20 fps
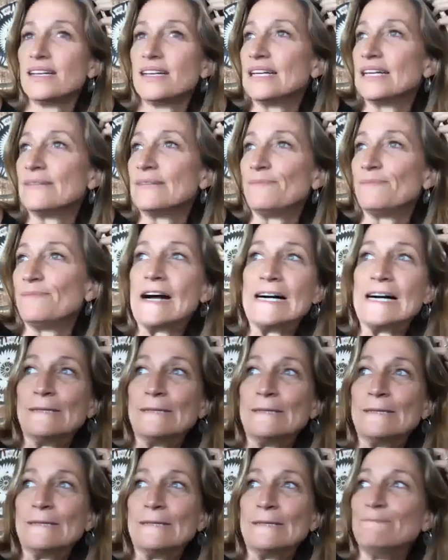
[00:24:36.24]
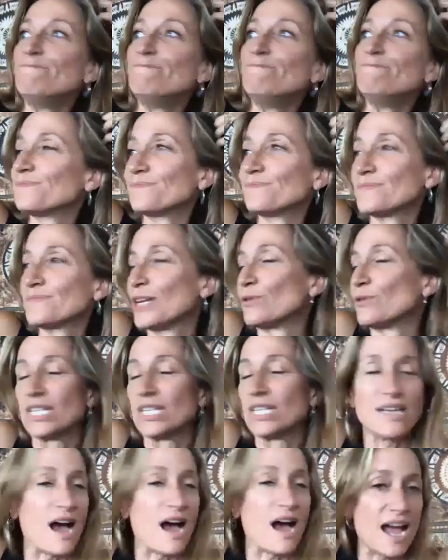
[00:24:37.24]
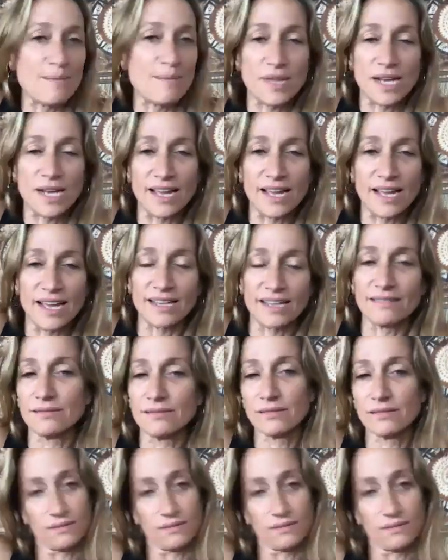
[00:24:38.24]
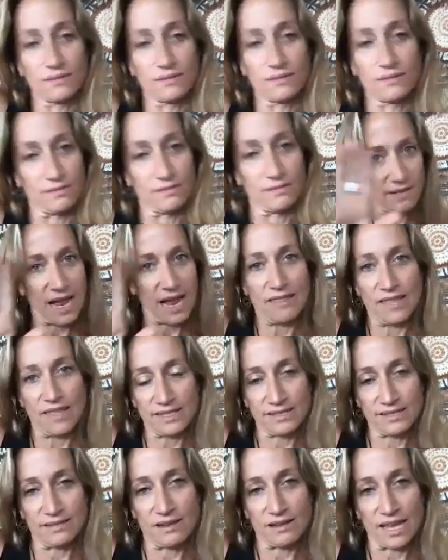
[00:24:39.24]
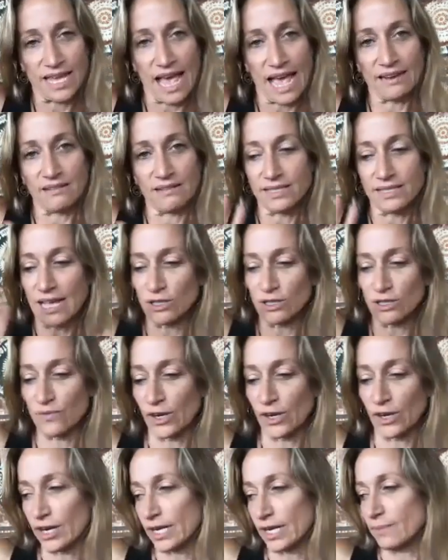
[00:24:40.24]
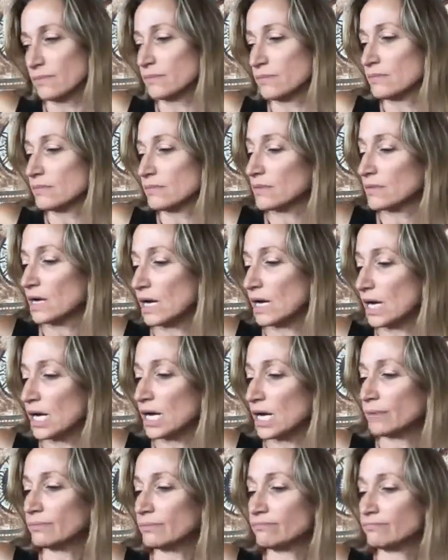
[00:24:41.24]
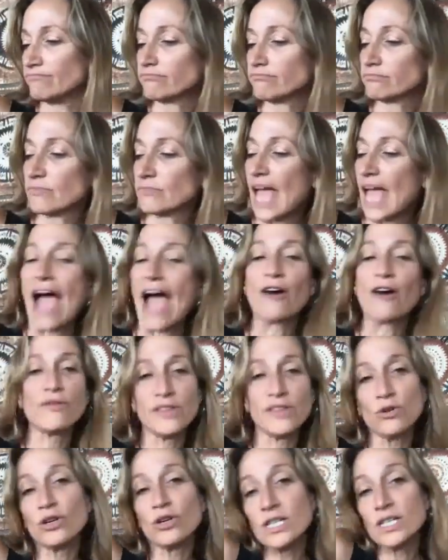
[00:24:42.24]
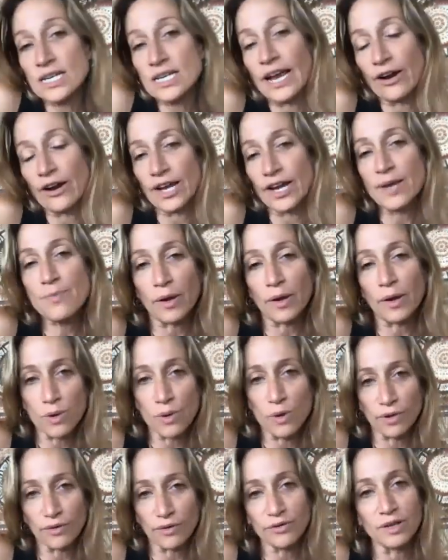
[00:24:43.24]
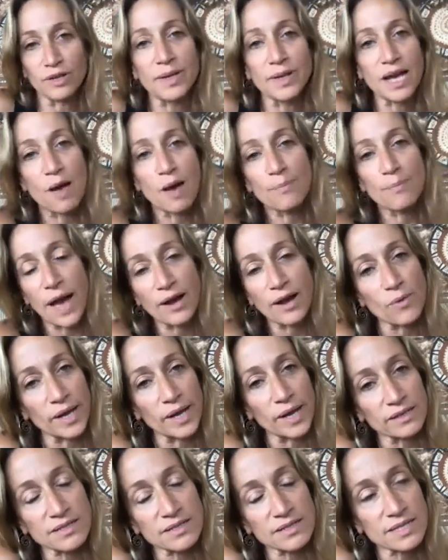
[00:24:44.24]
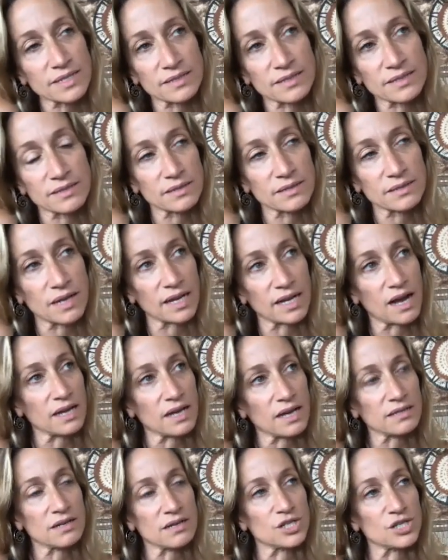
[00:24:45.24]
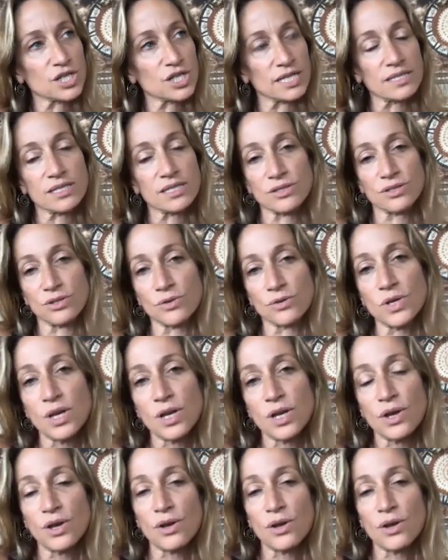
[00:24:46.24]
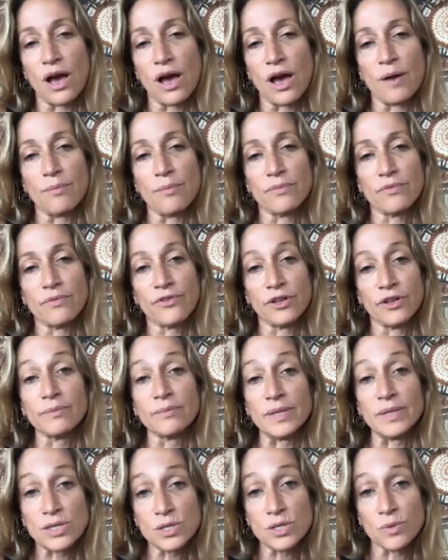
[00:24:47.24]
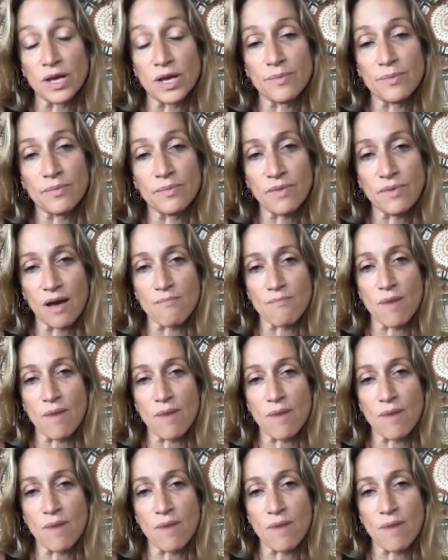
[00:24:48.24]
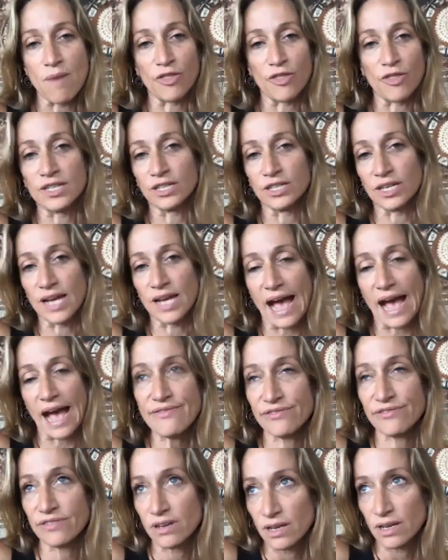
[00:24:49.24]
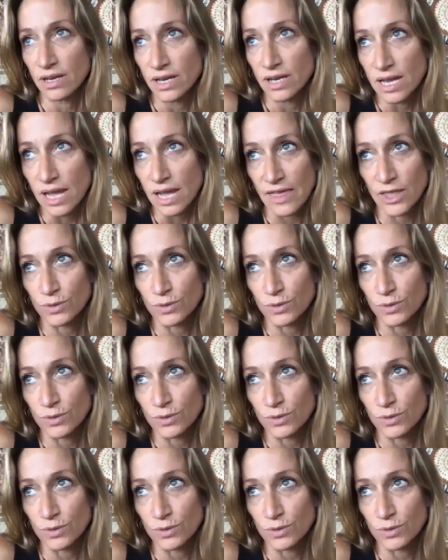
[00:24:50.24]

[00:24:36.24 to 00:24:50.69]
There was a time that and this again sounds very out of the ordinary, but we were filming humpback whales, and I got a chance to film and swim a mother and her calf. And